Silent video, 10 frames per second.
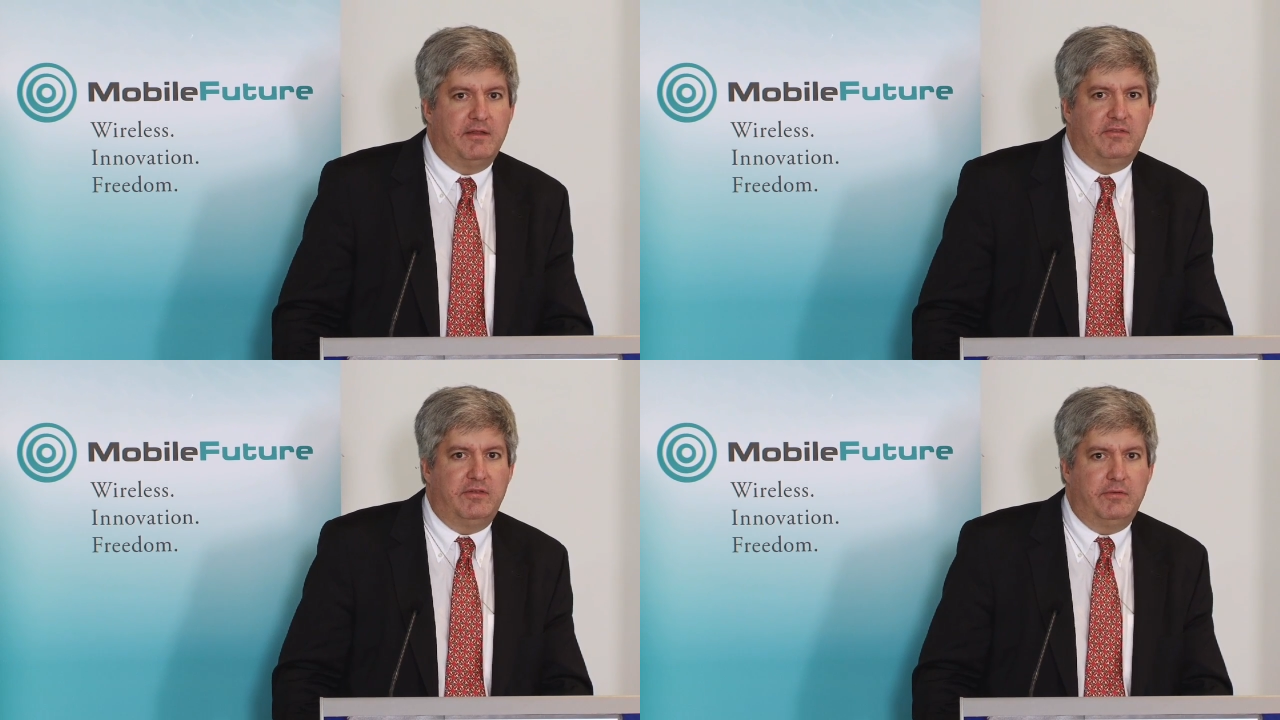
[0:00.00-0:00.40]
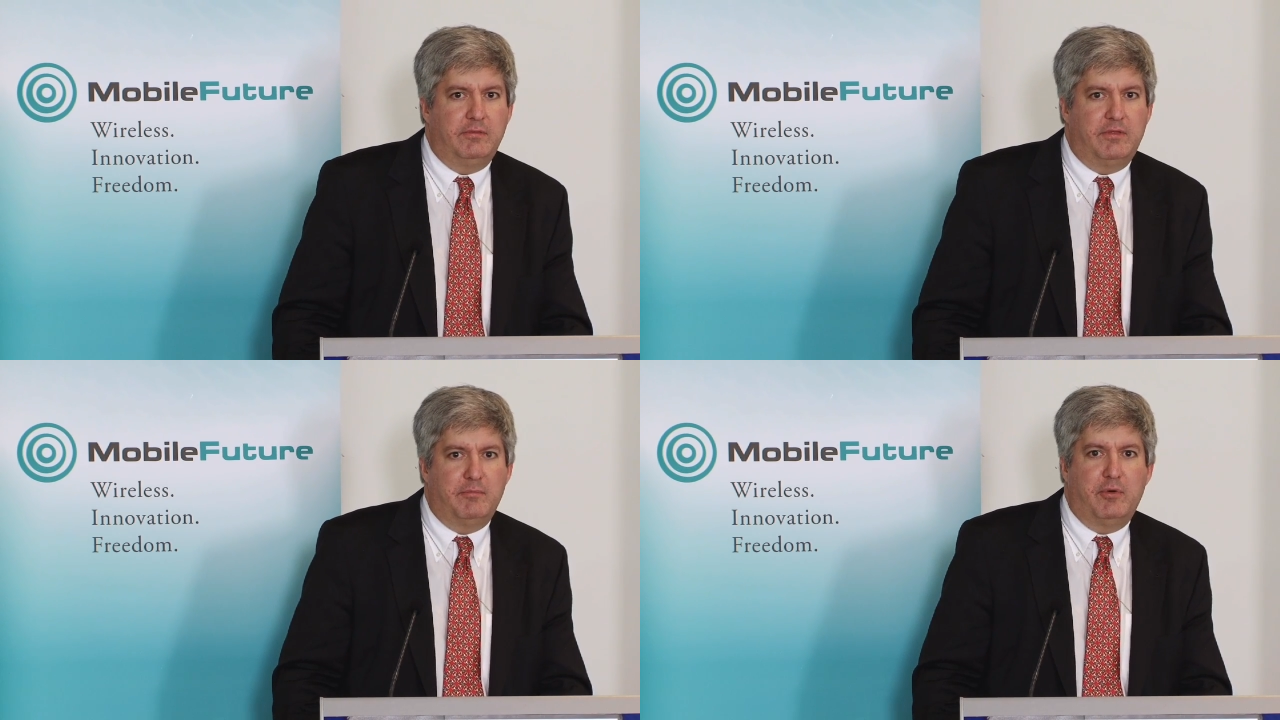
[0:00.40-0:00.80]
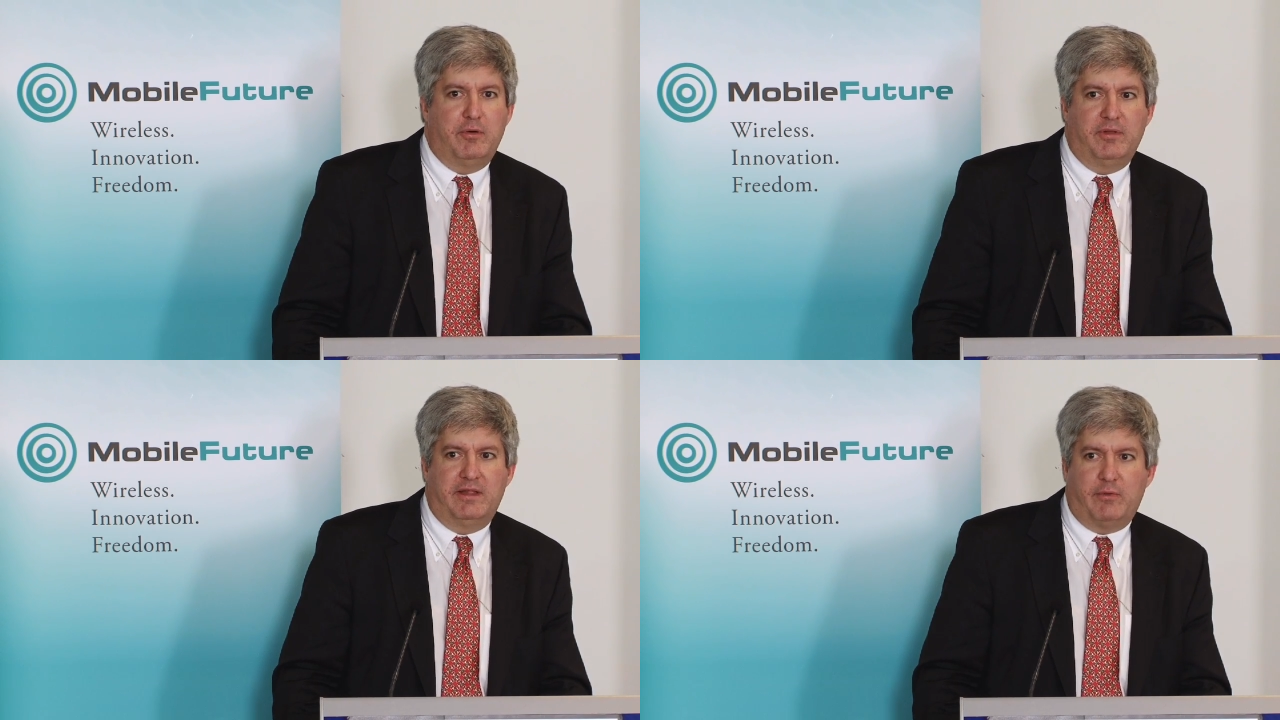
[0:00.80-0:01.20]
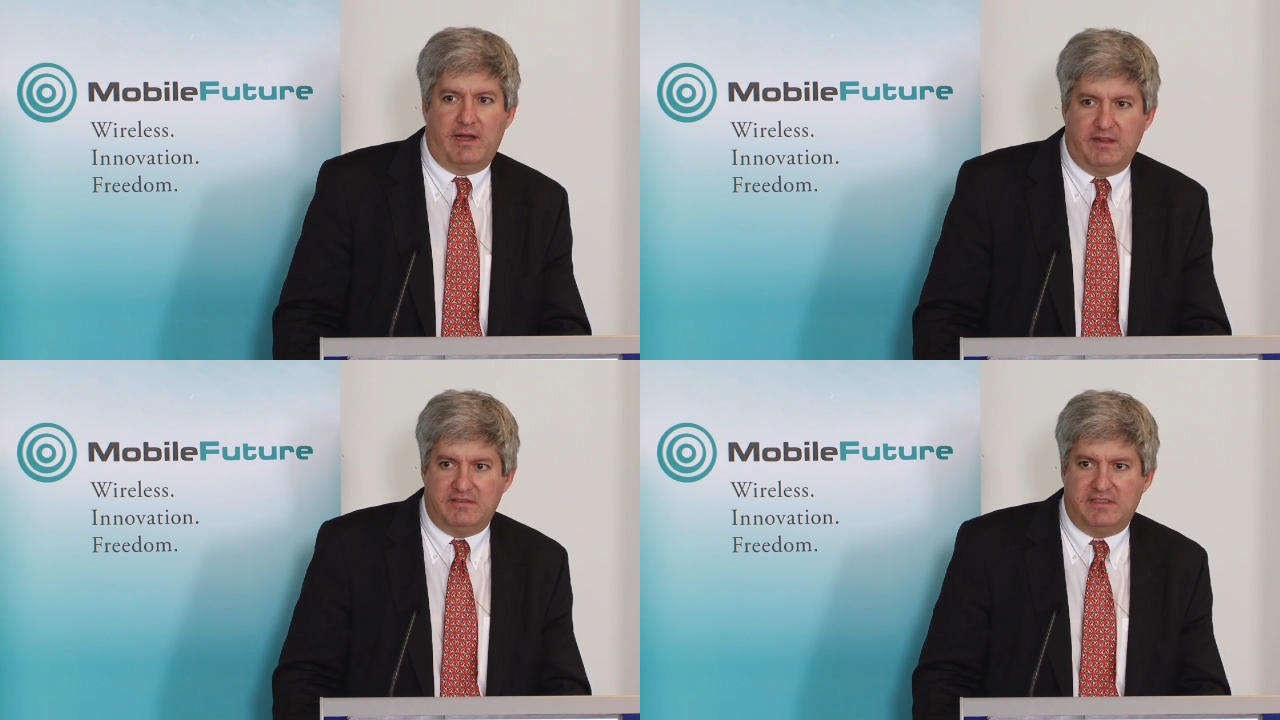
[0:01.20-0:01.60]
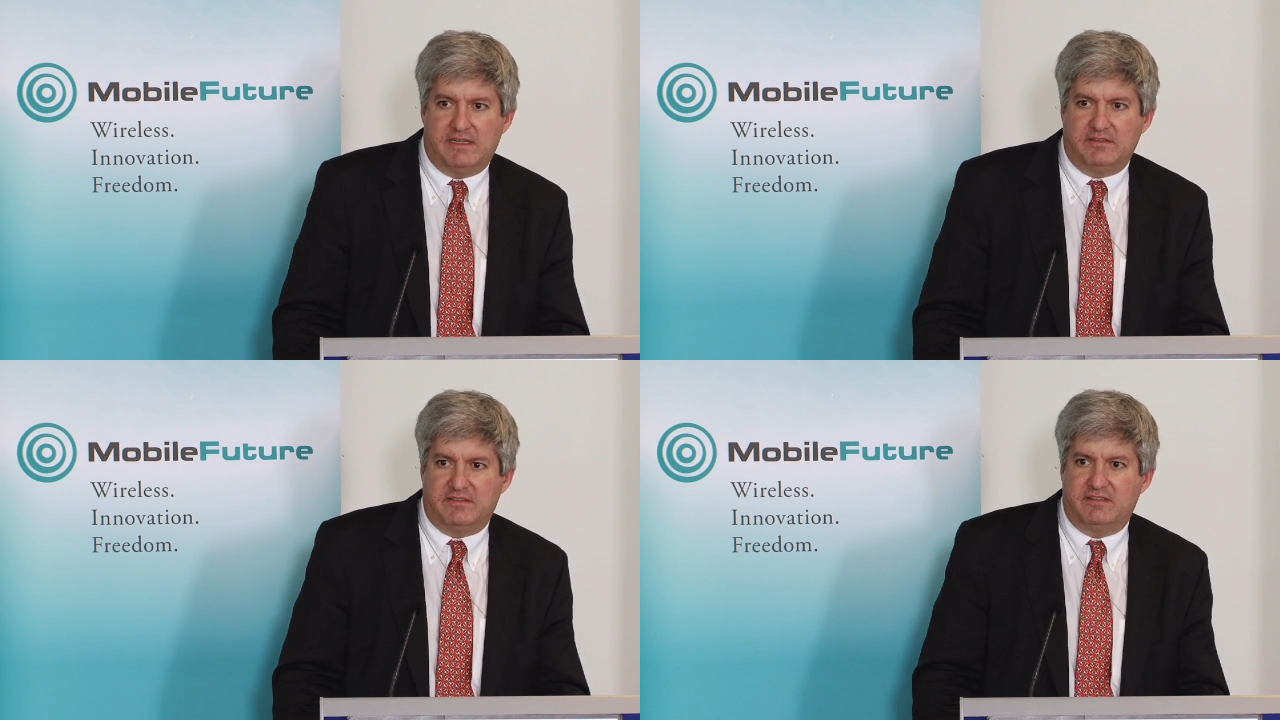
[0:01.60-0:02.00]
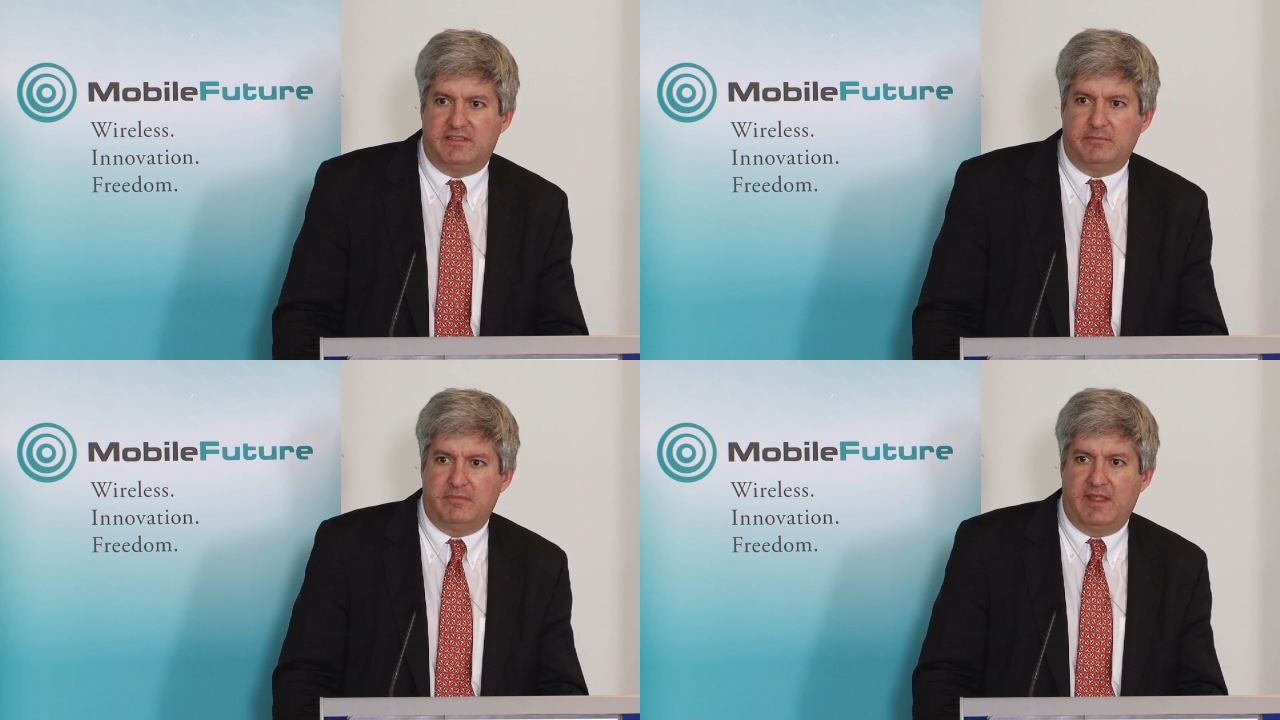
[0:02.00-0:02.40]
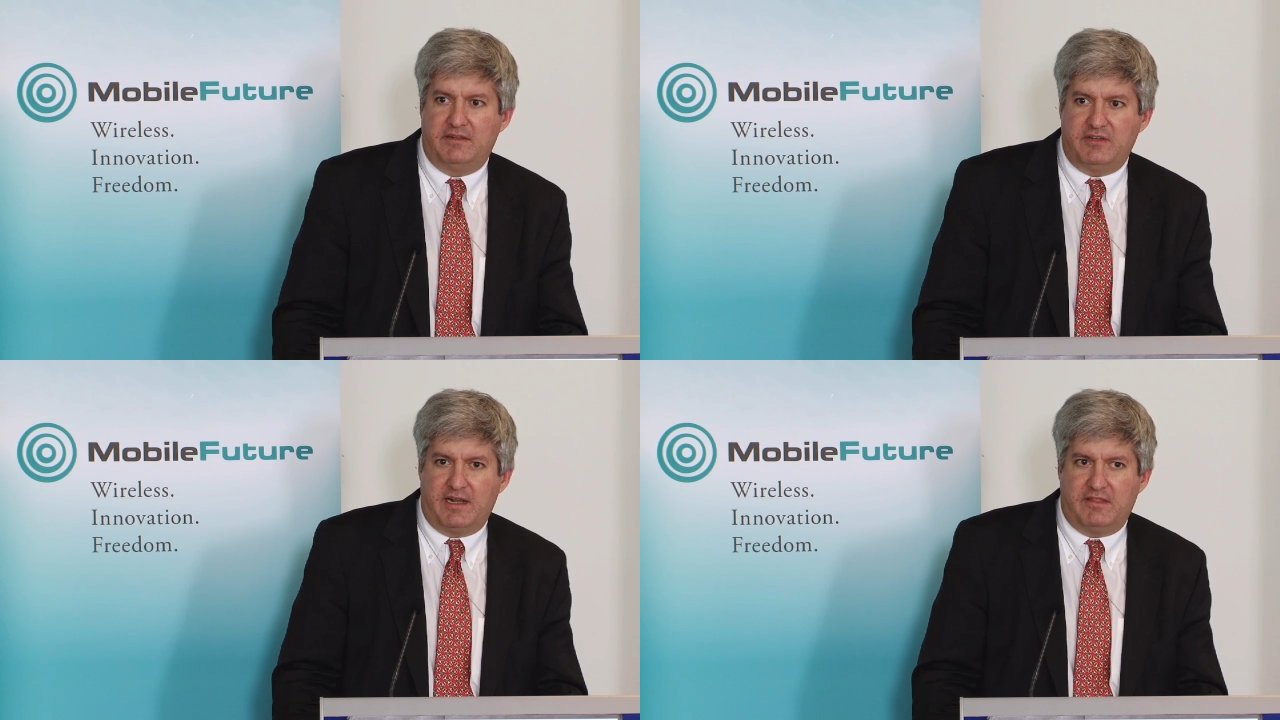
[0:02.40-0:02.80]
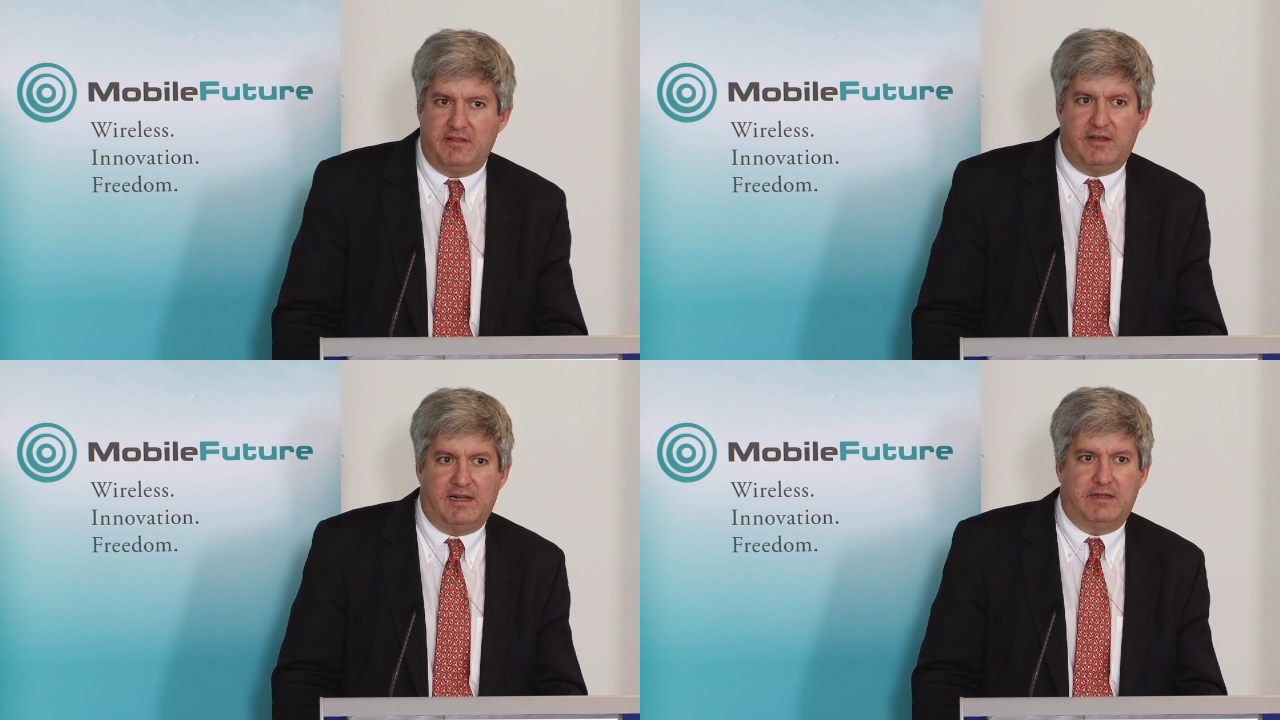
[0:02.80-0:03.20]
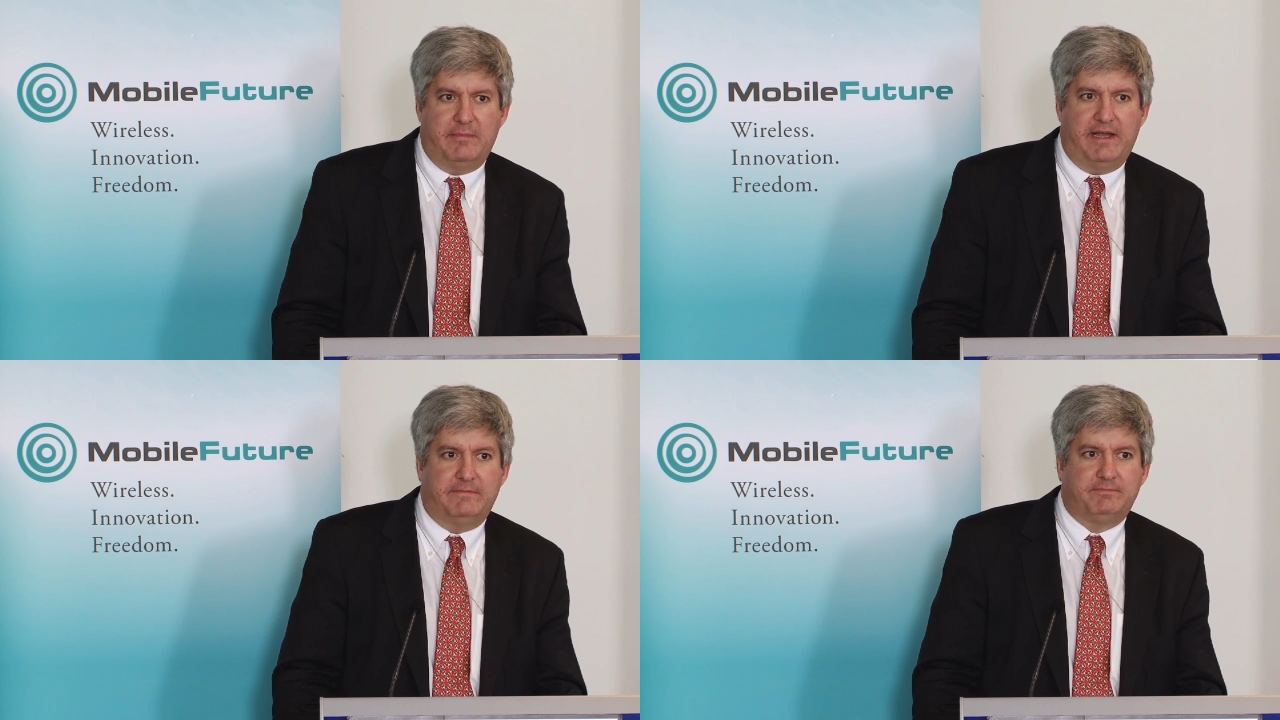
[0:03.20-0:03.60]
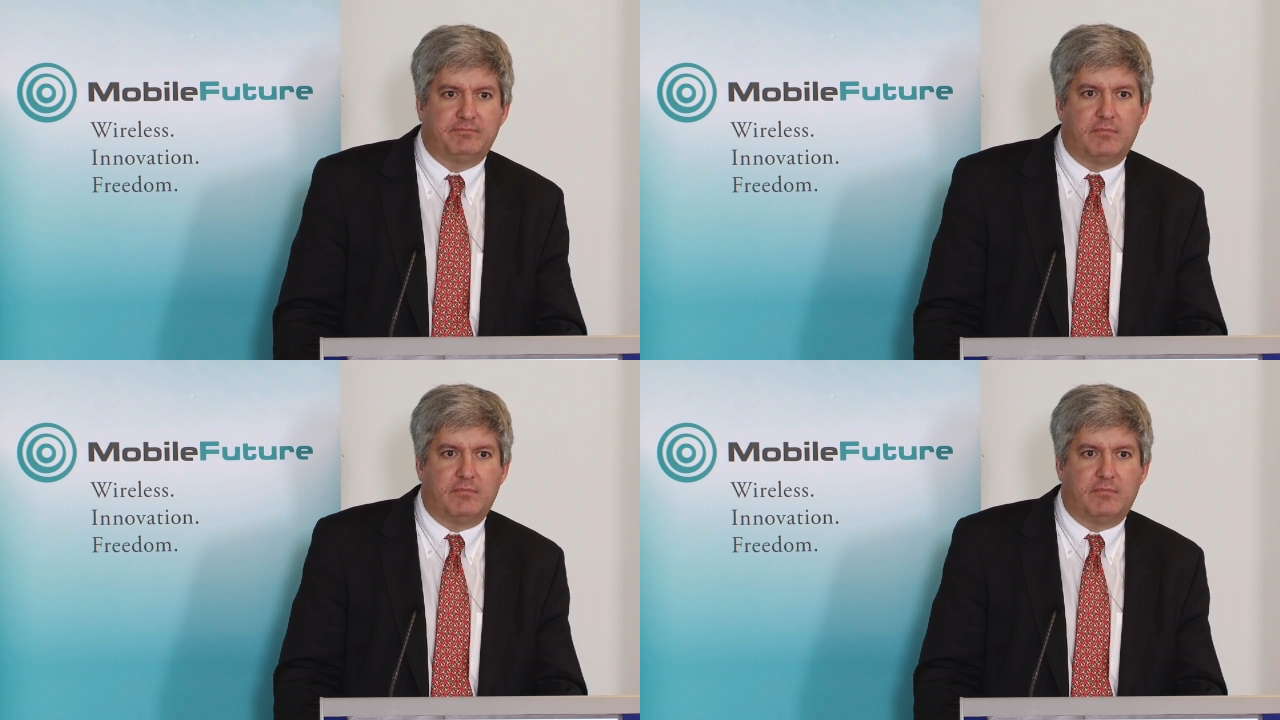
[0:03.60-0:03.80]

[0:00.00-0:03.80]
to the mobile and wireless ecosystem that Jonathan talked about.